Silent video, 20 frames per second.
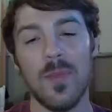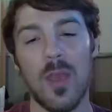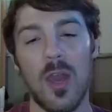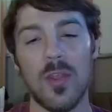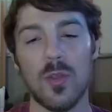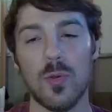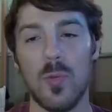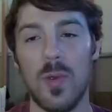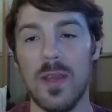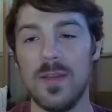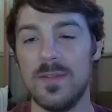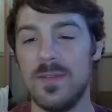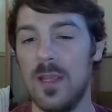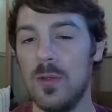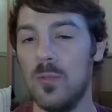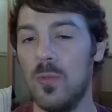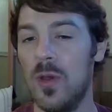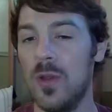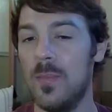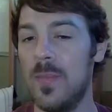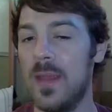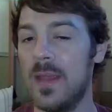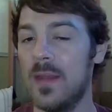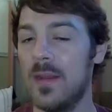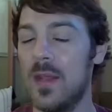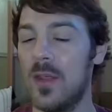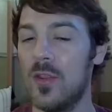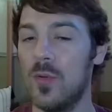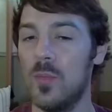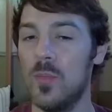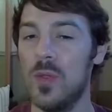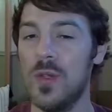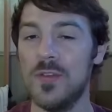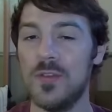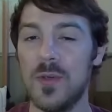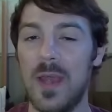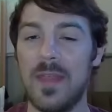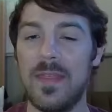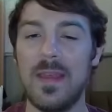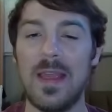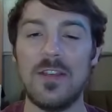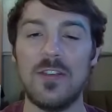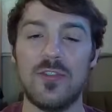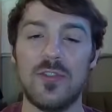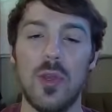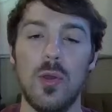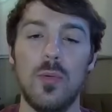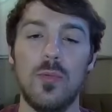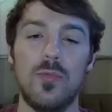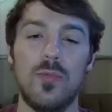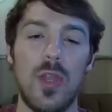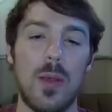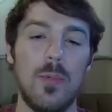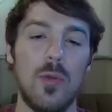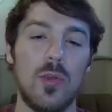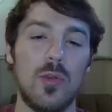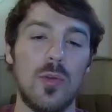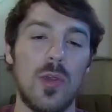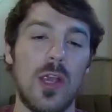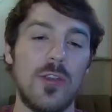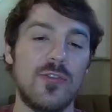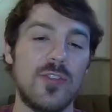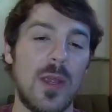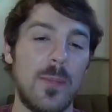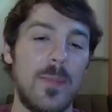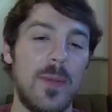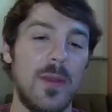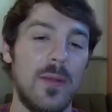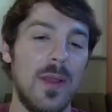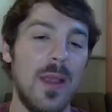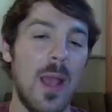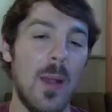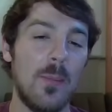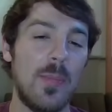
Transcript: Otherwise, they would make another move. So I think I just go double Cross Chop here.